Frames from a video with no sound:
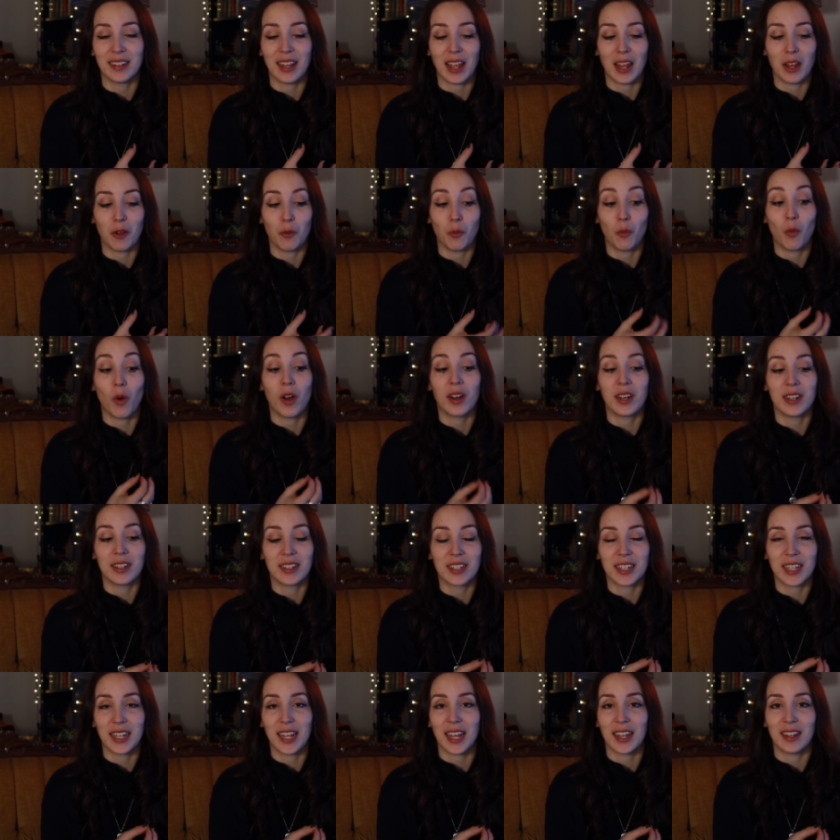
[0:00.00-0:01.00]
They wanted
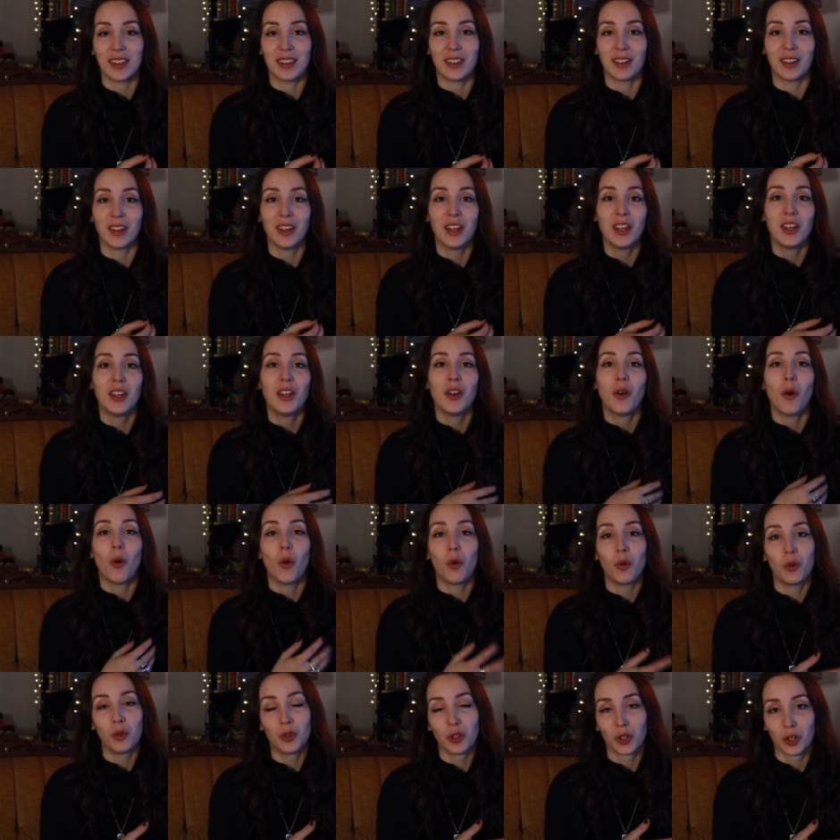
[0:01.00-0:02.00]
to get the
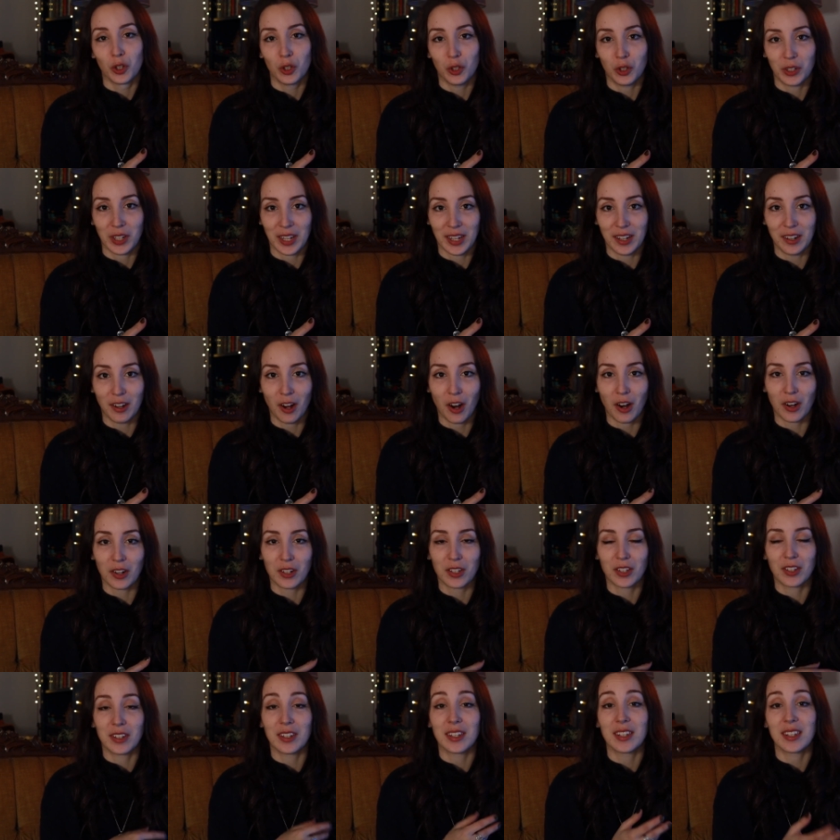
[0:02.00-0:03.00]
older looking
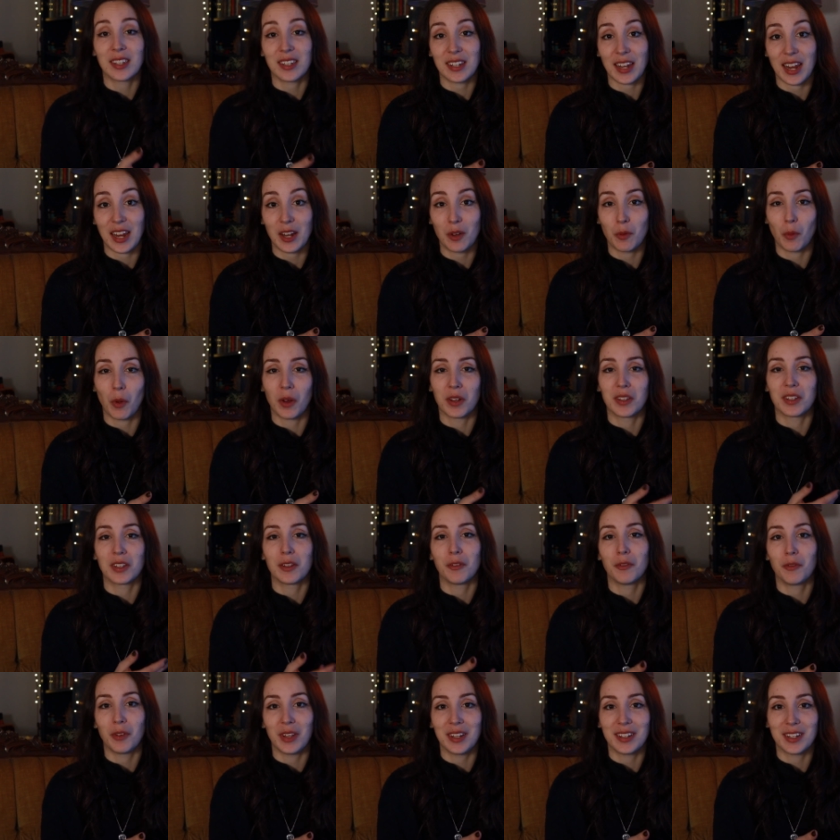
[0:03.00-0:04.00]
cards, the stained ones,
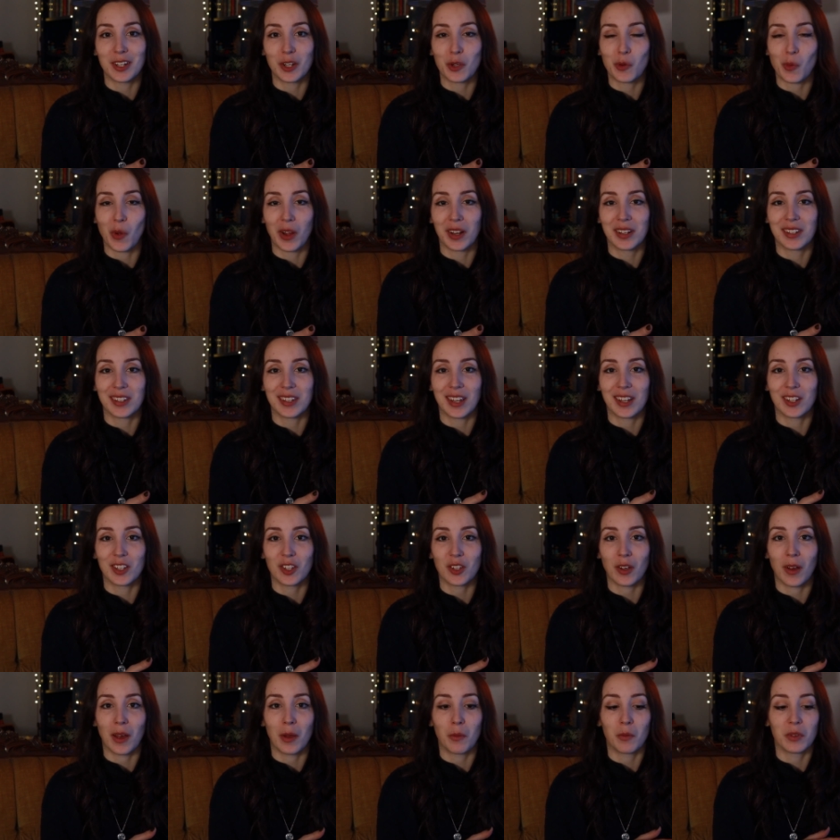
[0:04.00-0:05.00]
the vintage ones. And
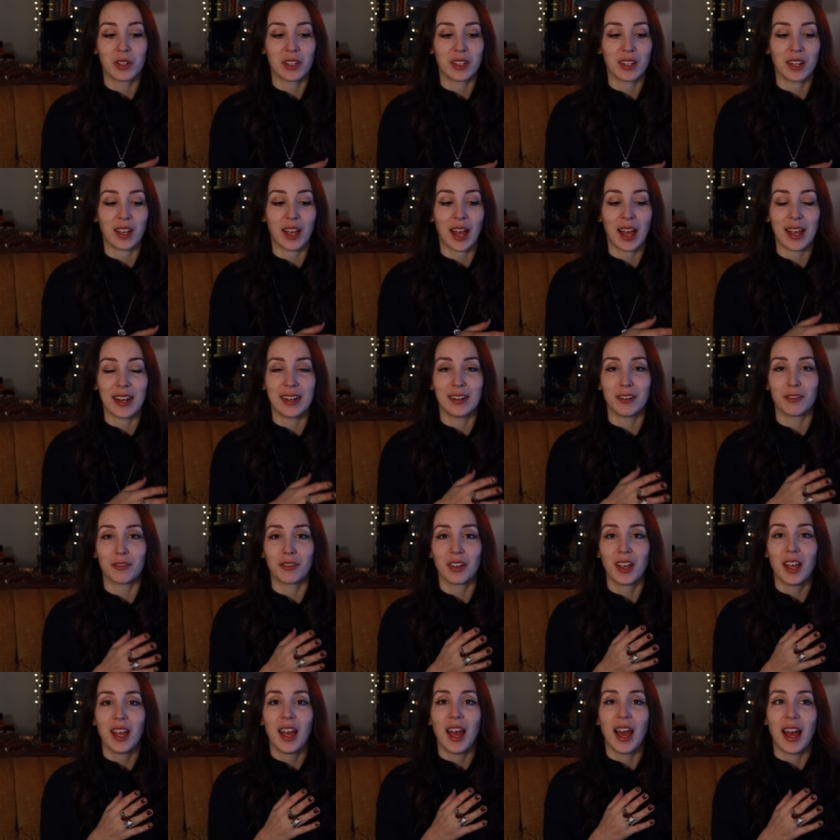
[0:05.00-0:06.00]
so I was kind of
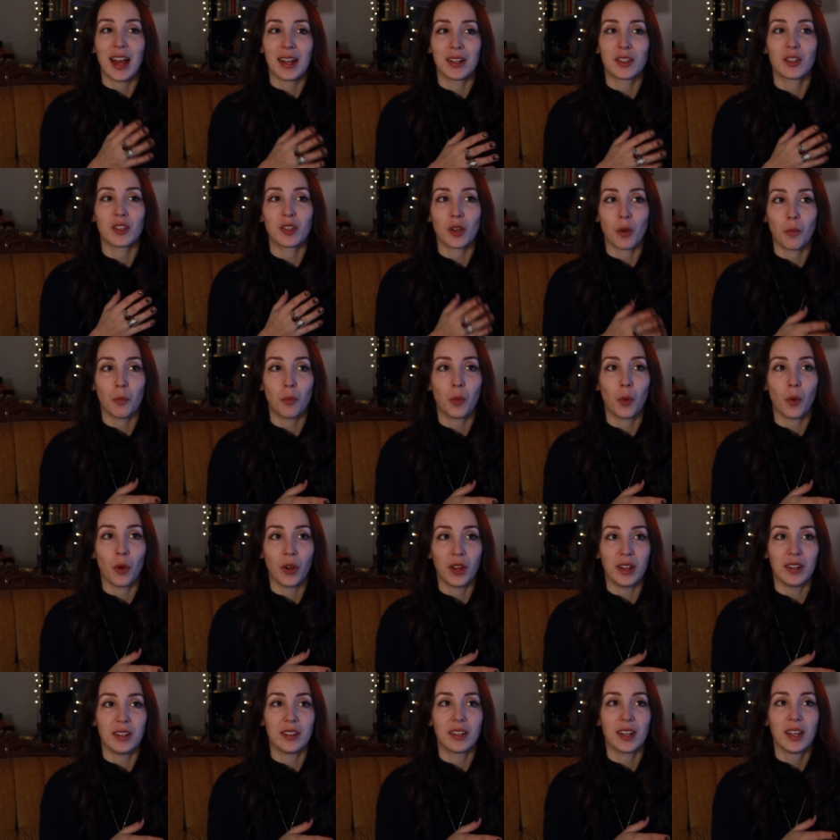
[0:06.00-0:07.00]
at some
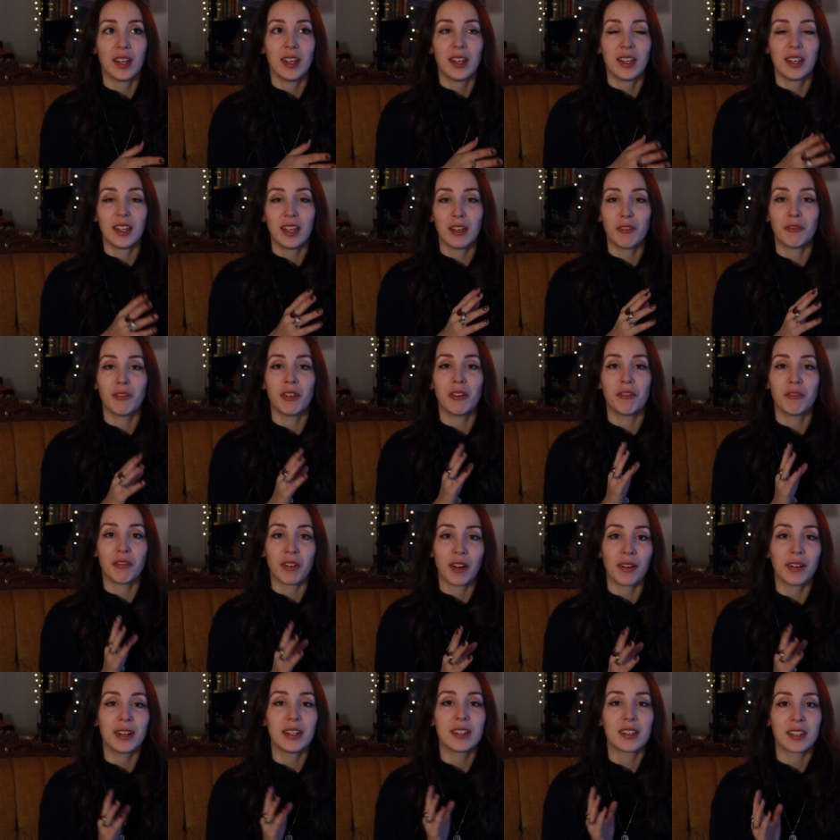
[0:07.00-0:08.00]
point giving
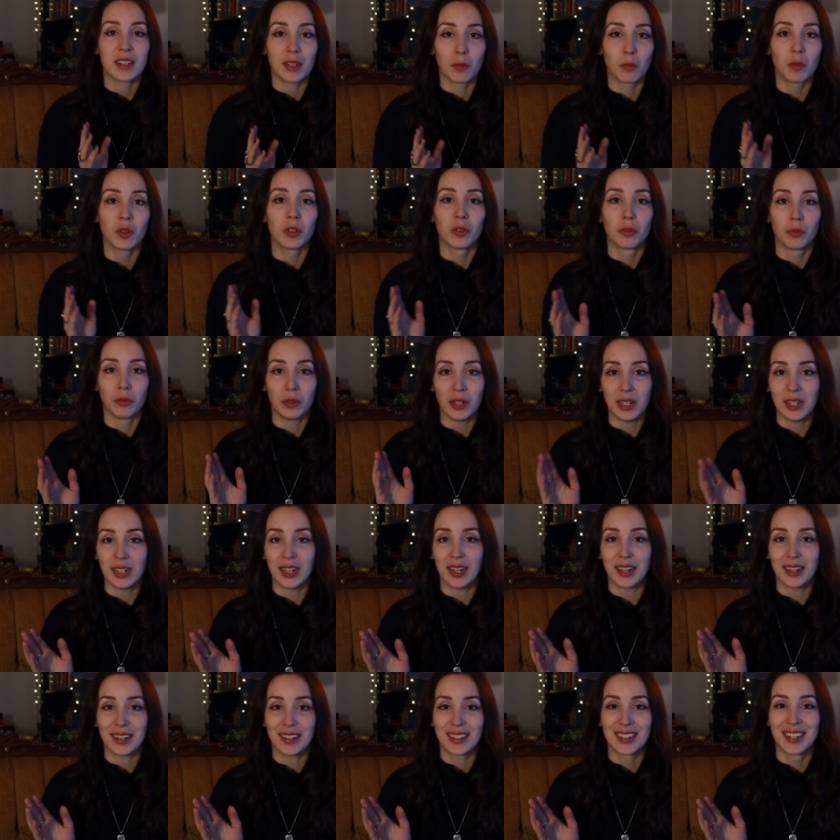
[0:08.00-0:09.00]
very similar
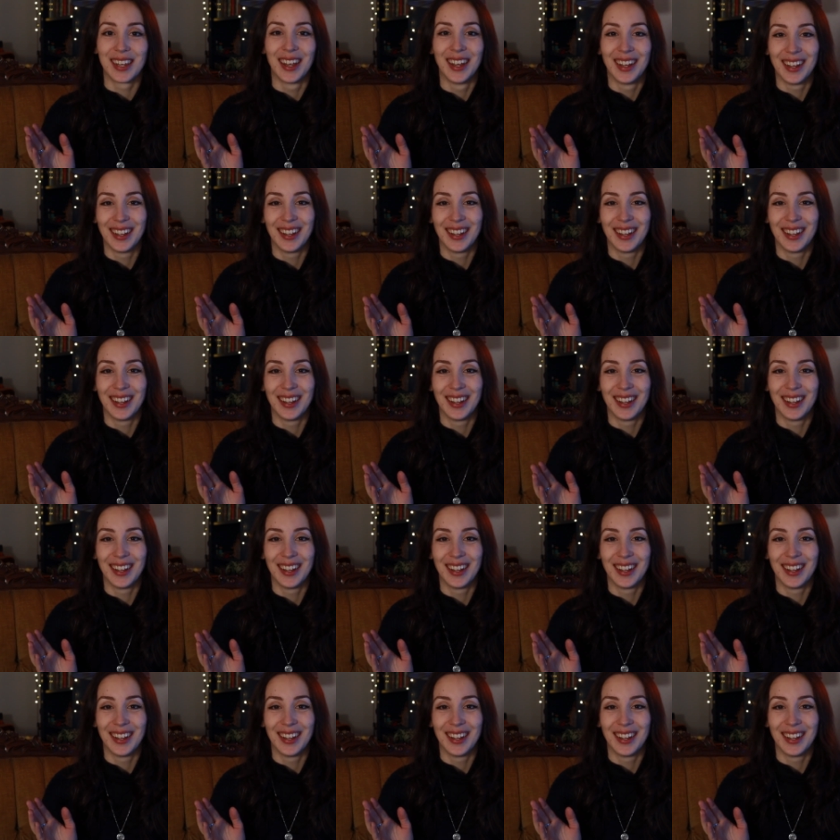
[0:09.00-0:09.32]
readings.